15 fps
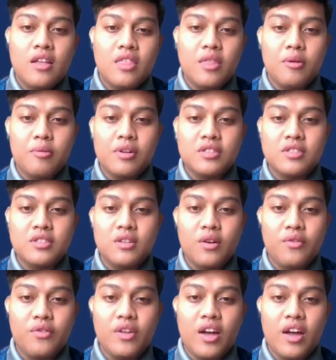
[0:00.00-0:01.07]
The muscle
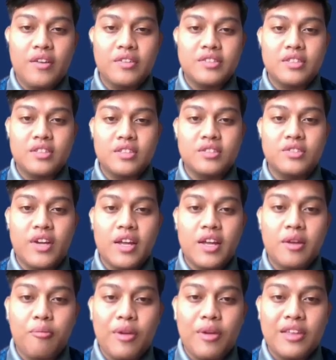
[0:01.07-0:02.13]
of the iris
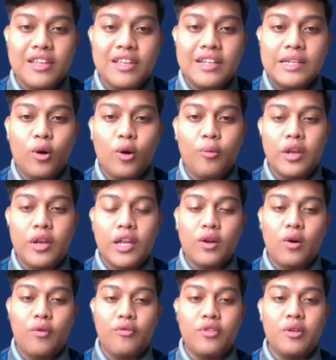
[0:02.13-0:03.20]
contract, making the opening
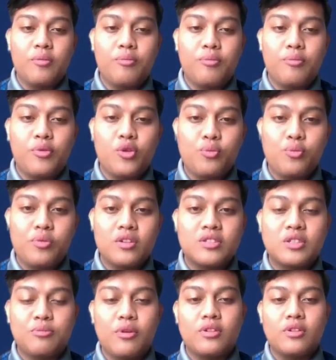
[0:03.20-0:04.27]
of the pupil
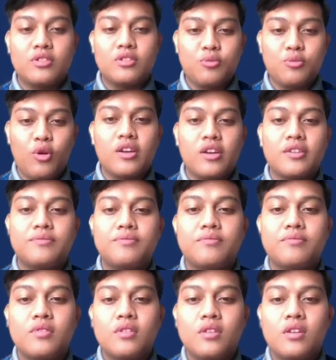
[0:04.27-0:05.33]
smaller.
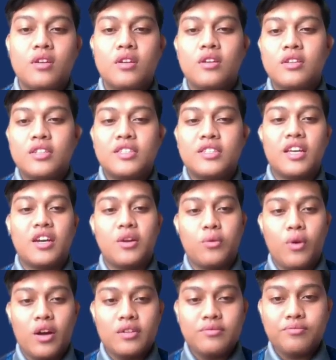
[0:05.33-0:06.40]
The second
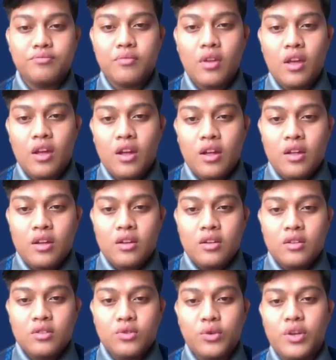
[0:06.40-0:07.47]
one,
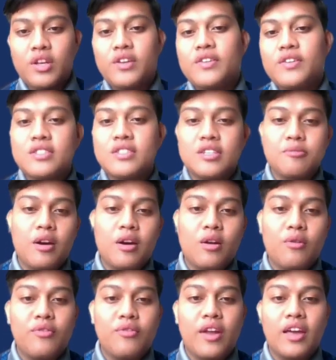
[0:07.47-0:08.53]
to increase the amount
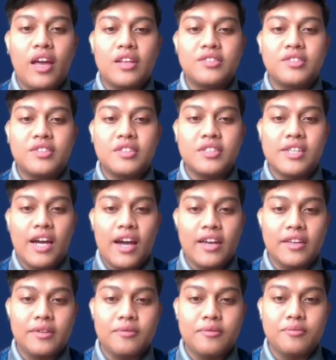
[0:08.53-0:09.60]
of light entering the eye.